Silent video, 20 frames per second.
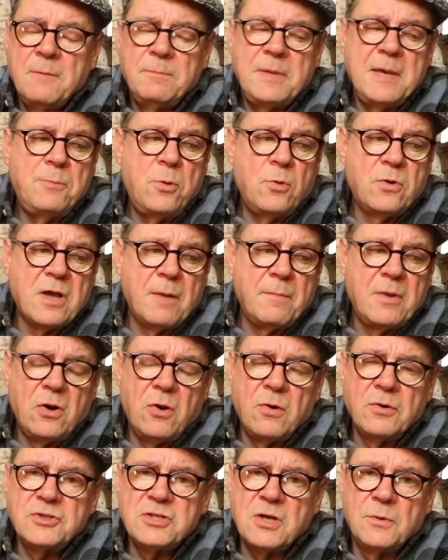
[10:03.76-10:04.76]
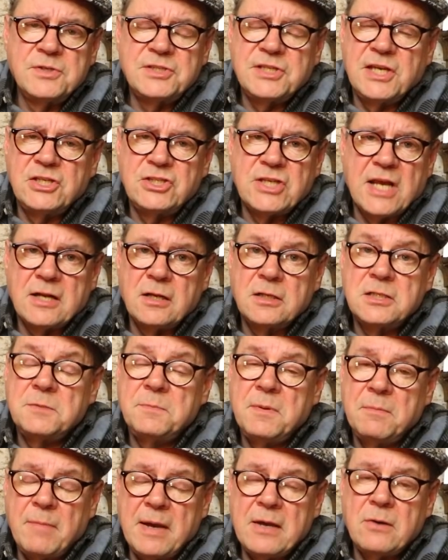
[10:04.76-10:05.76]
people come along to a Whisky Channel to
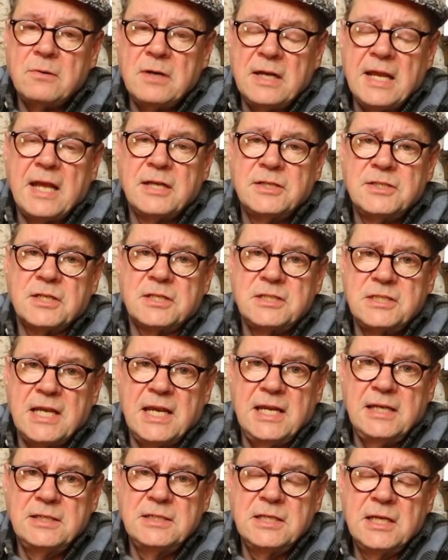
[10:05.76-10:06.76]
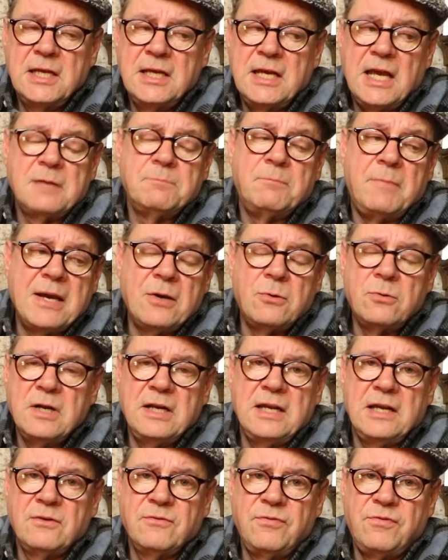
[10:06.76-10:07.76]
be mildly entertained and
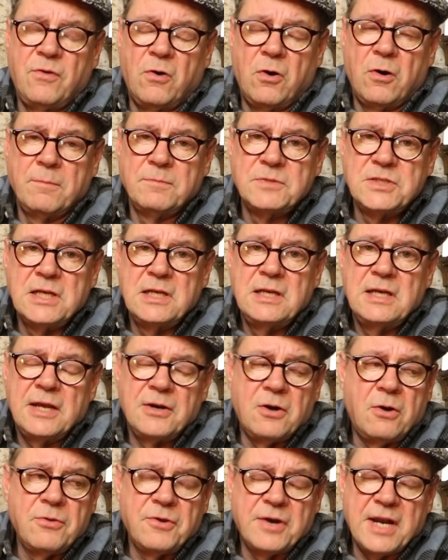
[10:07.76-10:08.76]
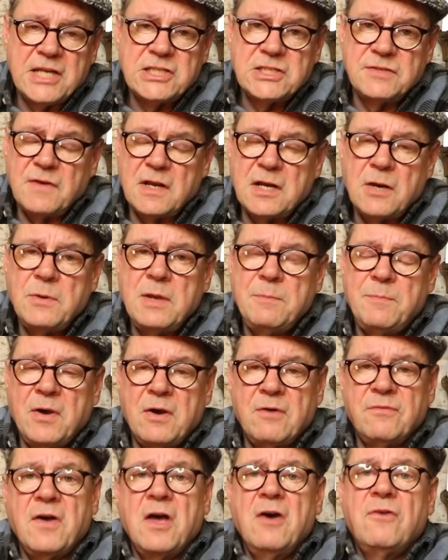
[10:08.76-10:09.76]
mildly informed and all the rest of it, and a wee
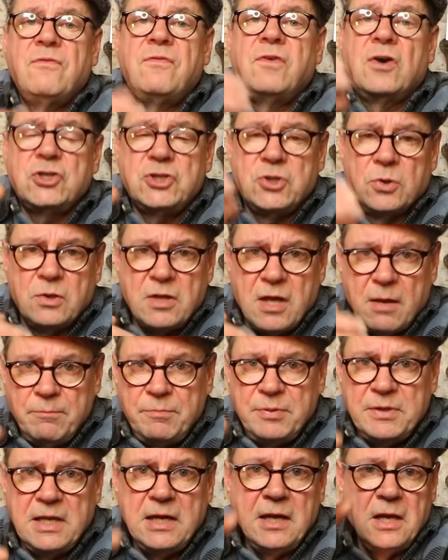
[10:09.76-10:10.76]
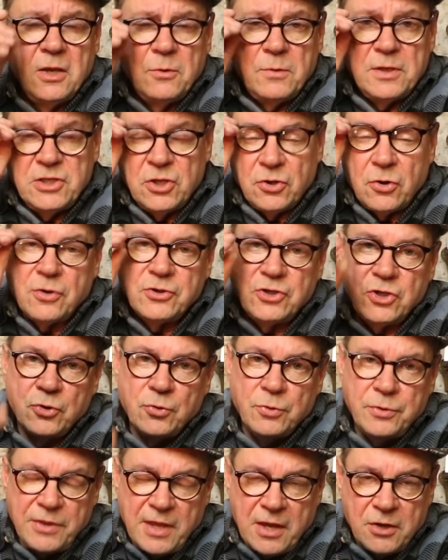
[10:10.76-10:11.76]
bit of virtual company when you're on your
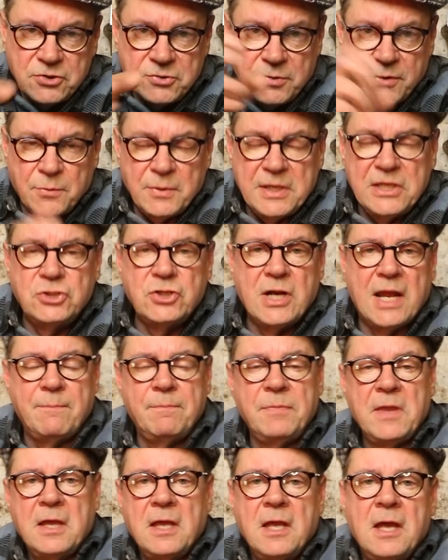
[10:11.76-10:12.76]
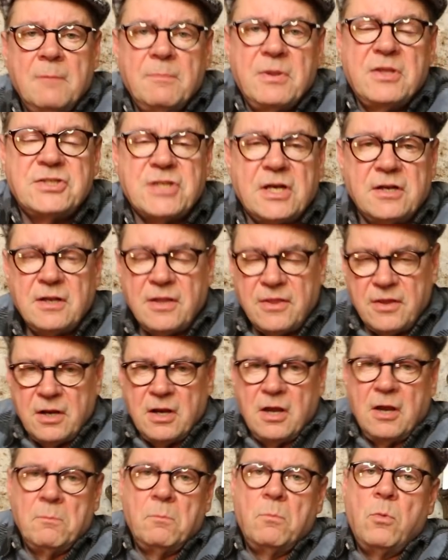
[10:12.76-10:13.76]
own in the house with a wee dram. But there's
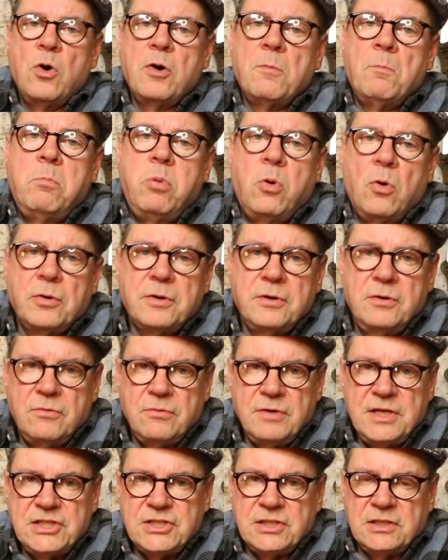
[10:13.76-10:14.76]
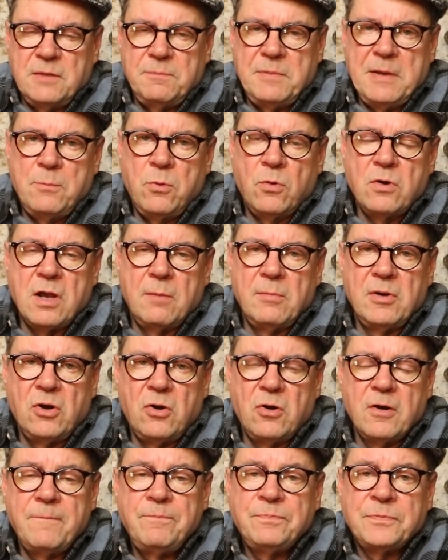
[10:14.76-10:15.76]
another more important reason that people come
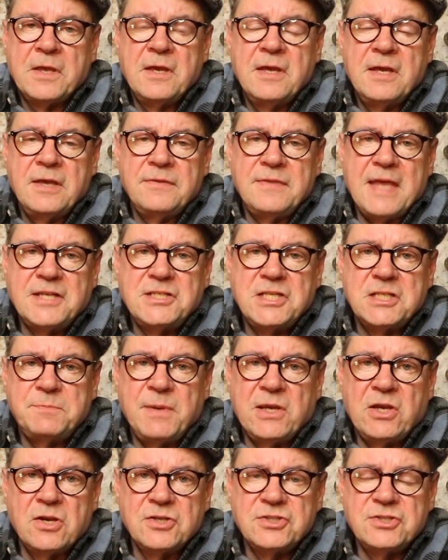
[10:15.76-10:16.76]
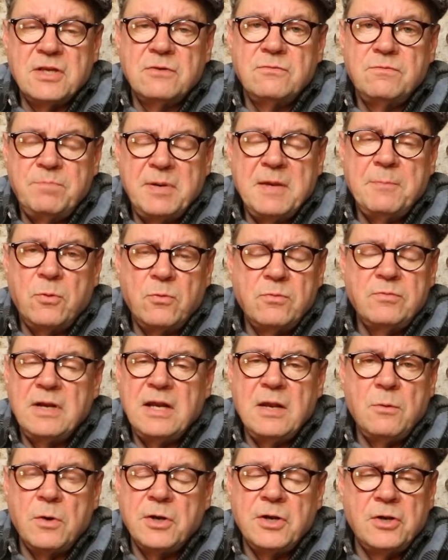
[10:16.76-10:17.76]
along, and that is because they, people
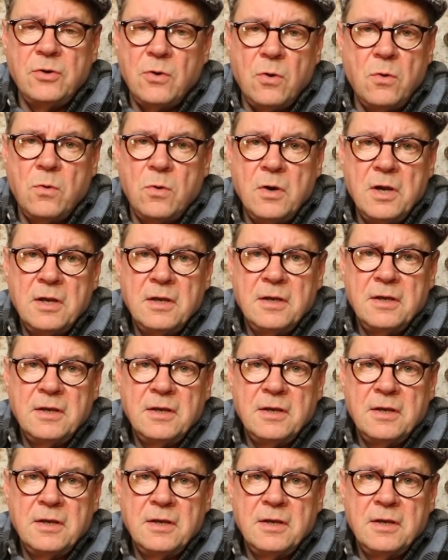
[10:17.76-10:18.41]
really want to know.